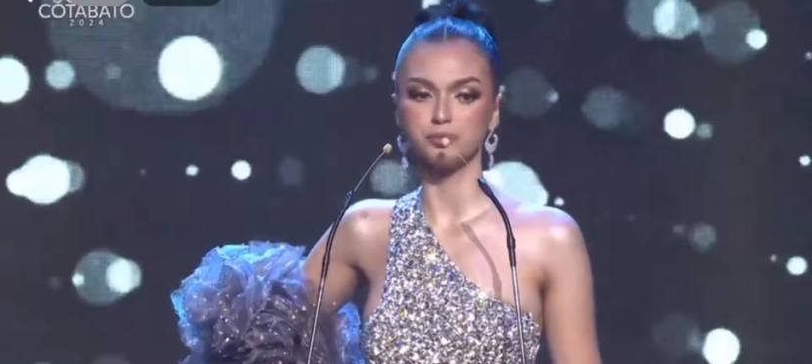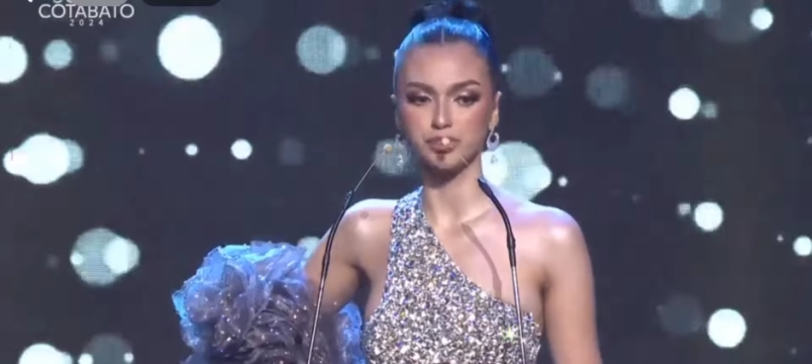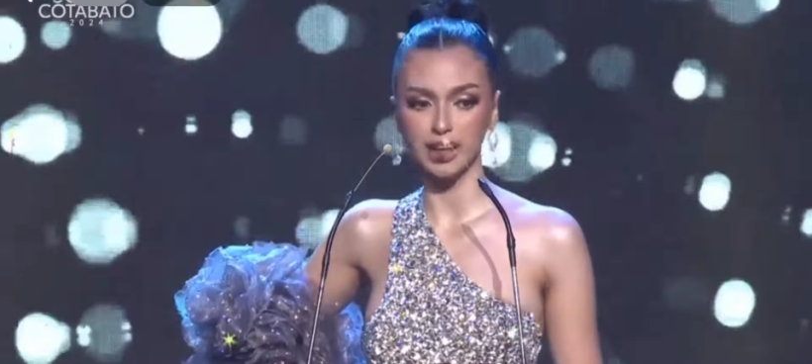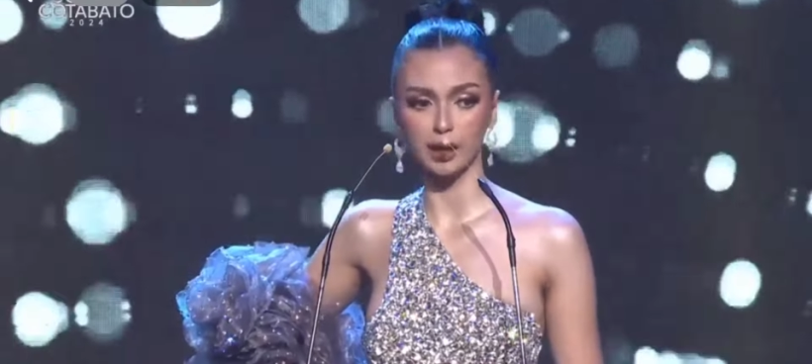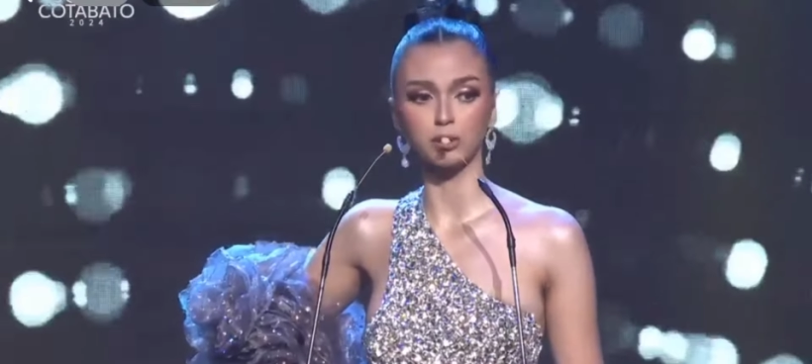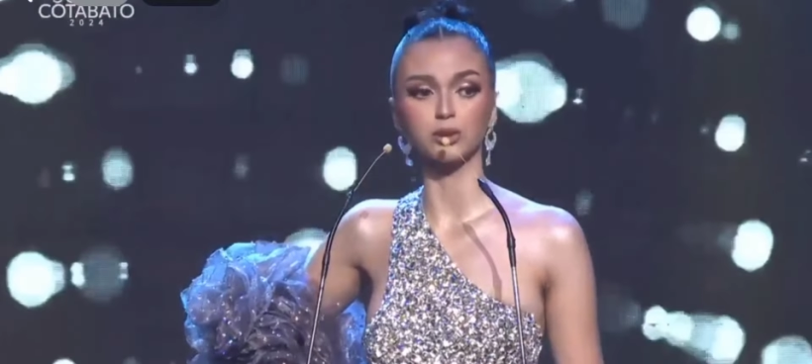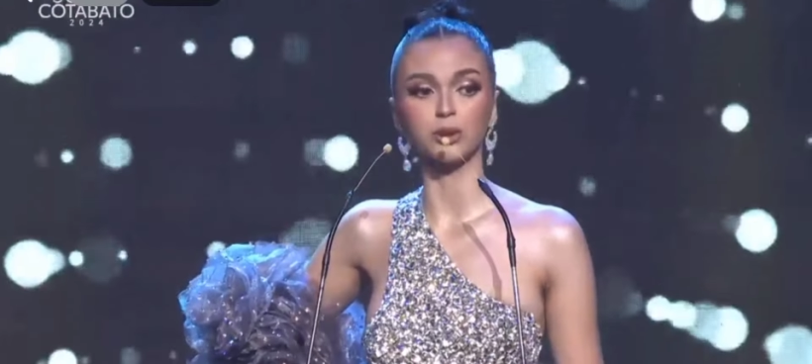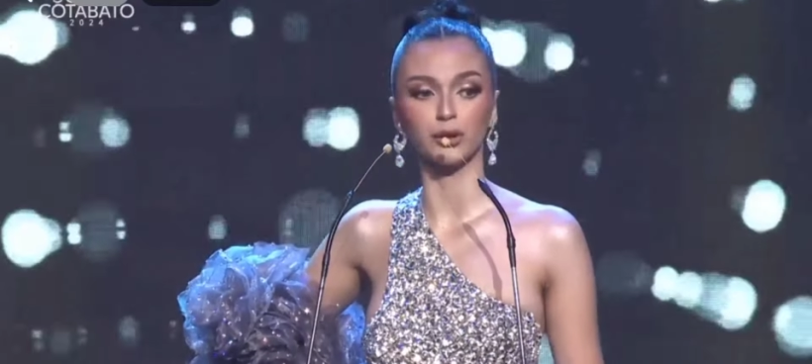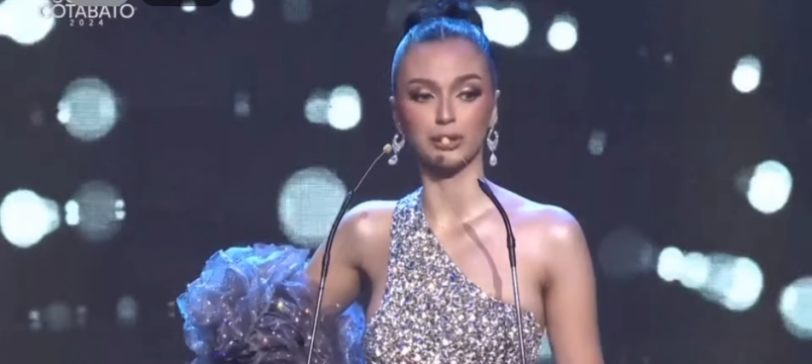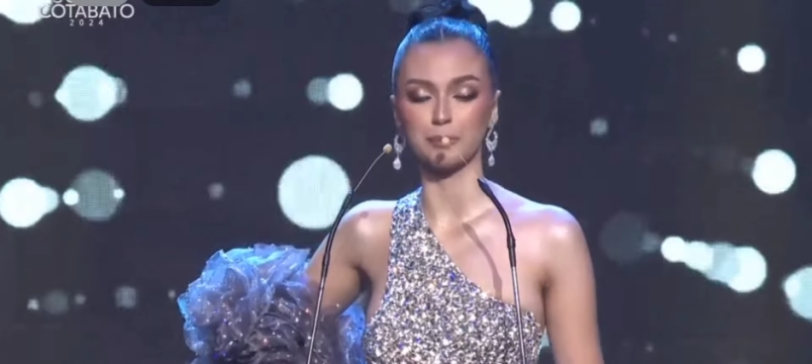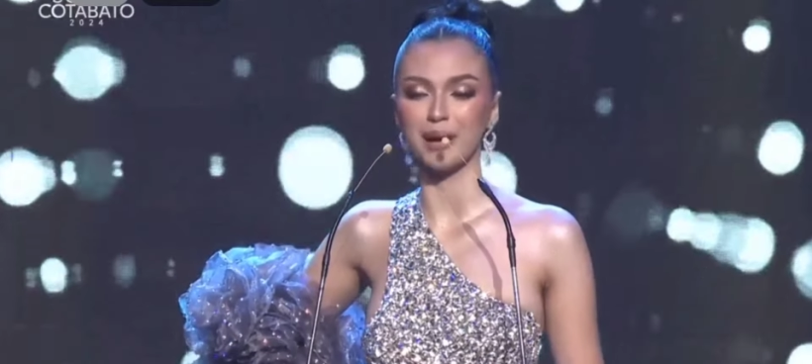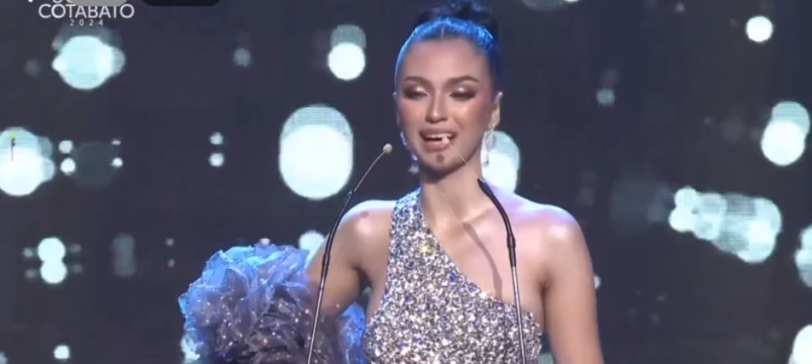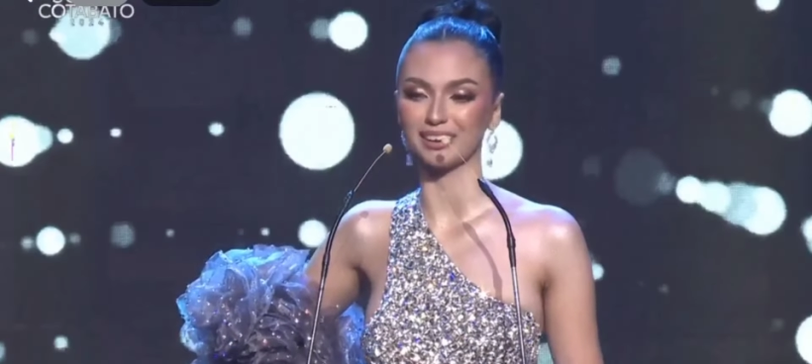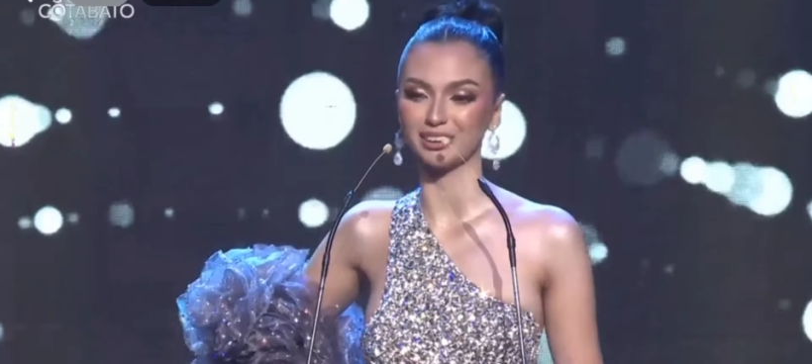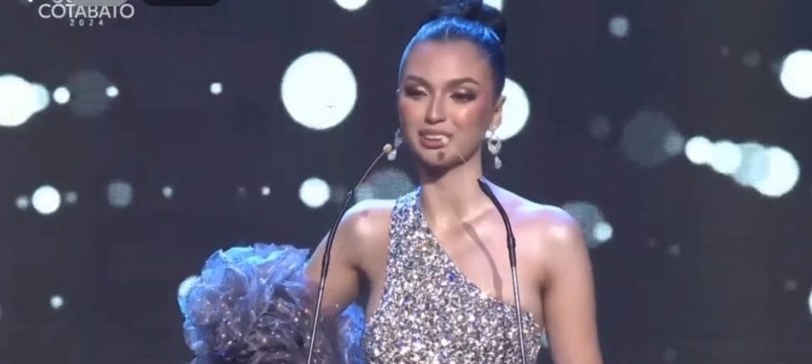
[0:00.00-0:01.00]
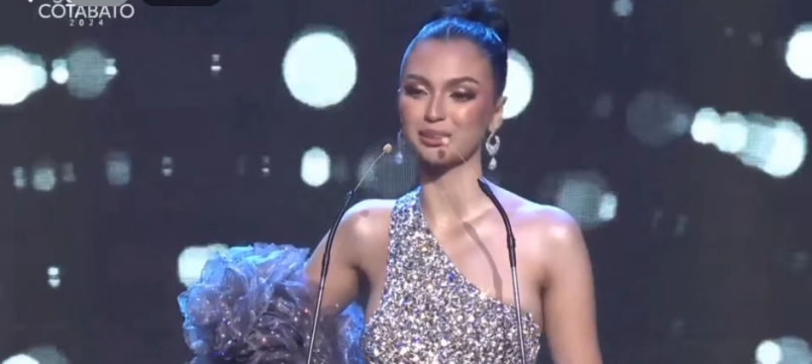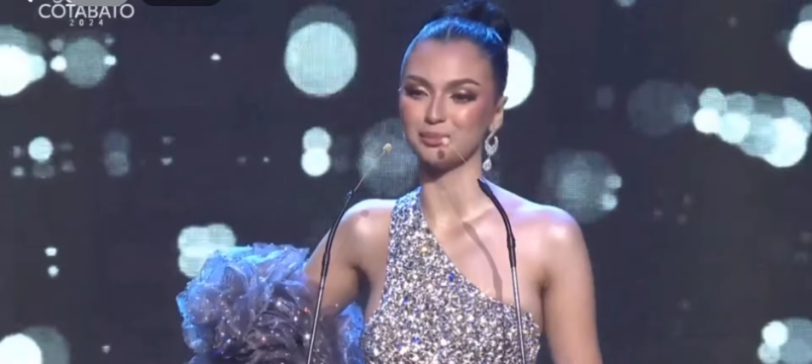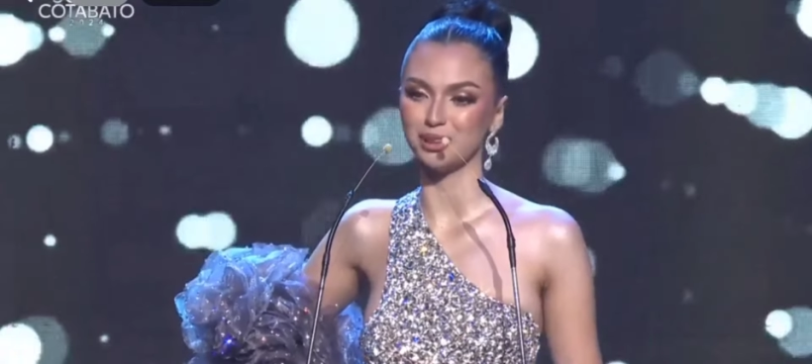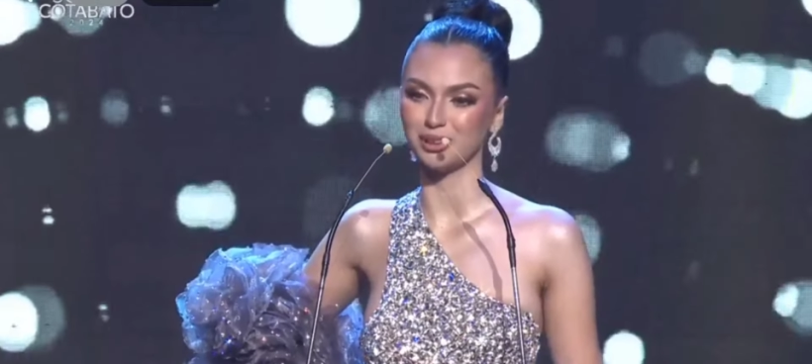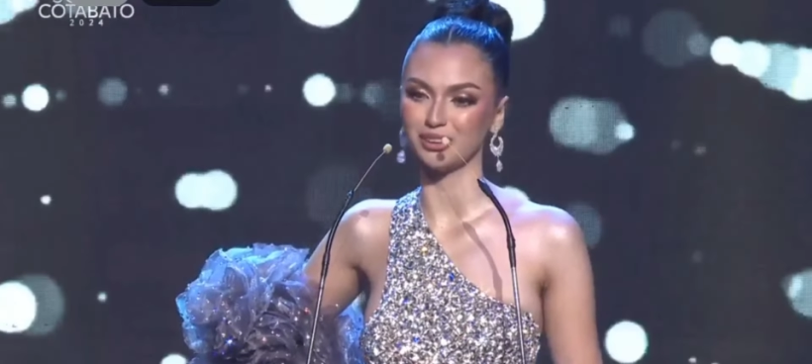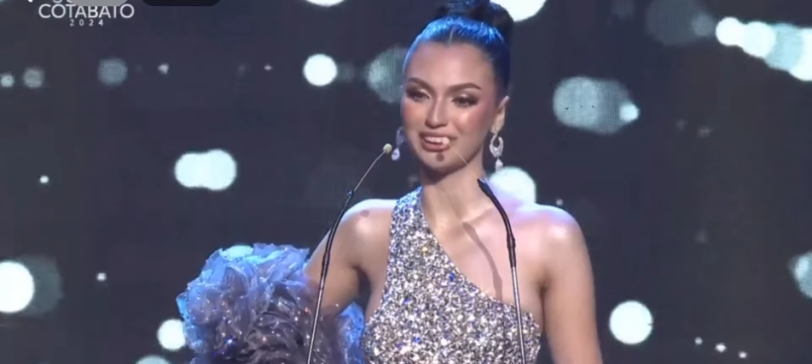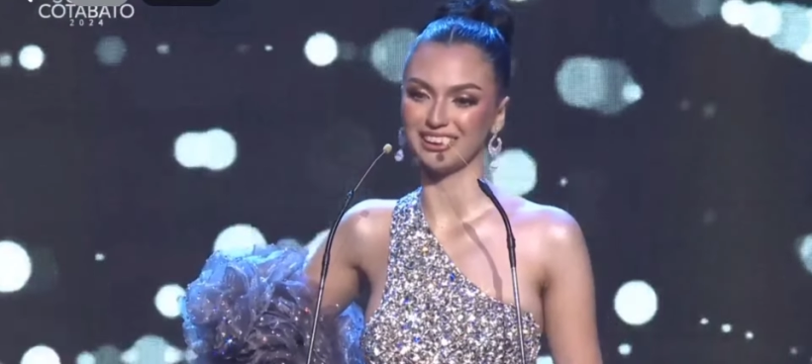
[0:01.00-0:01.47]
South Cotabato's
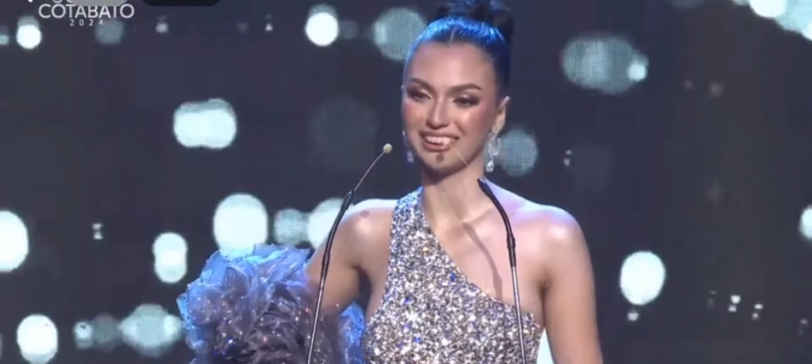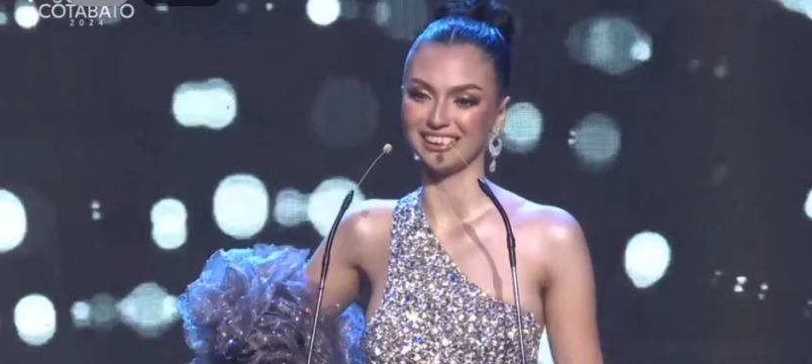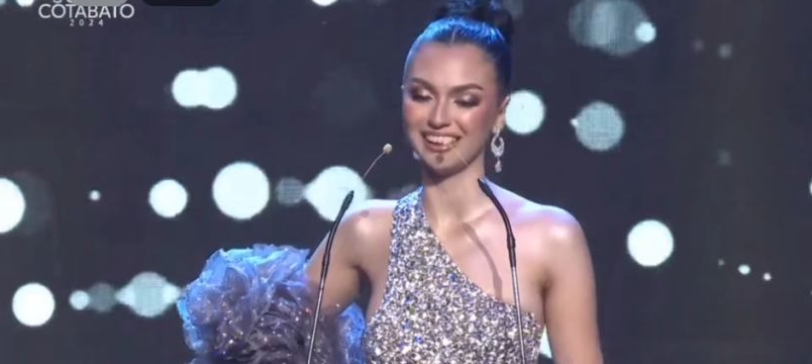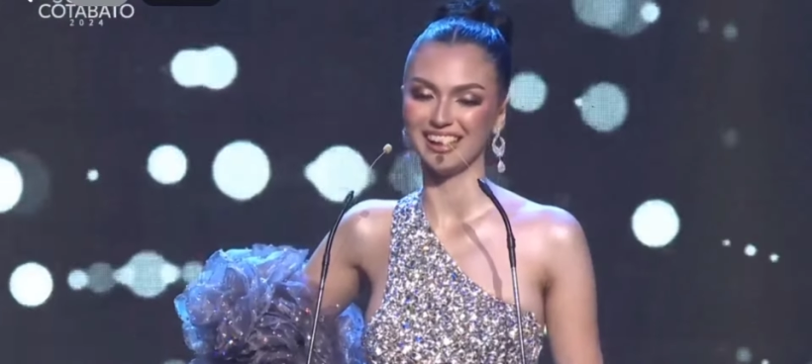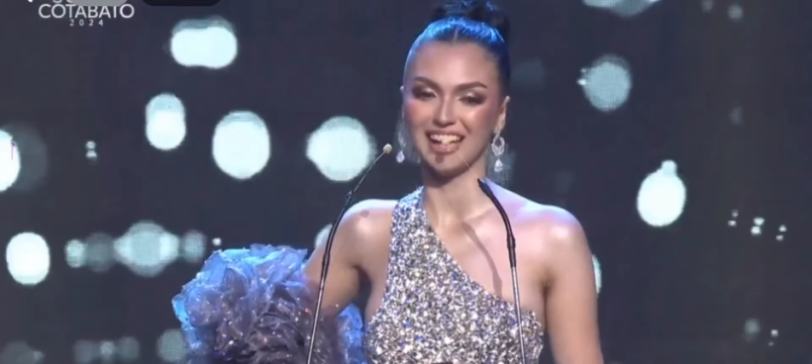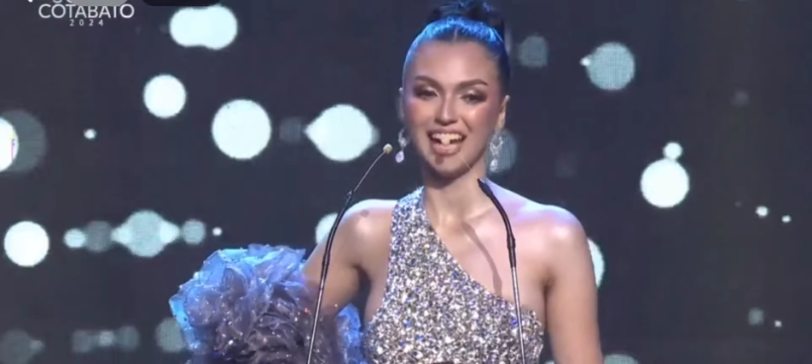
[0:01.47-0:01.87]
beauty.